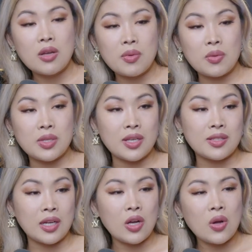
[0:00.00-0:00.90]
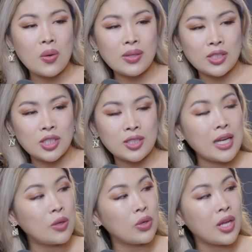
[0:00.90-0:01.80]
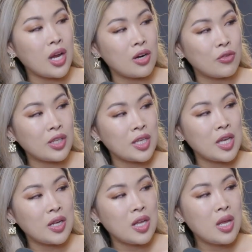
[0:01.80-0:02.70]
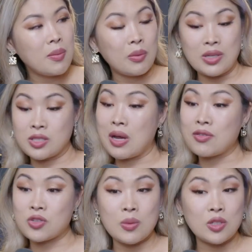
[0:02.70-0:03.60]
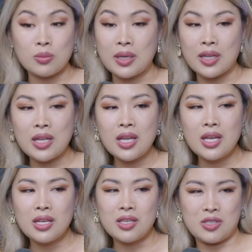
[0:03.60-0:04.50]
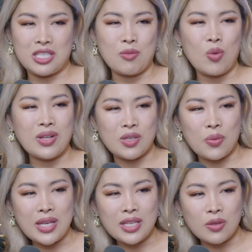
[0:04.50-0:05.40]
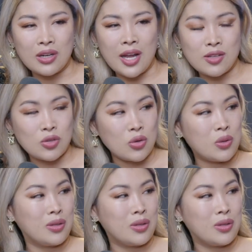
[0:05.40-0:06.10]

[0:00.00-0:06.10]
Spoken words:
People think it's like, oh, it's a good dad working hard for the kid. But once you have so much money, you see them once a week. You are an asshole.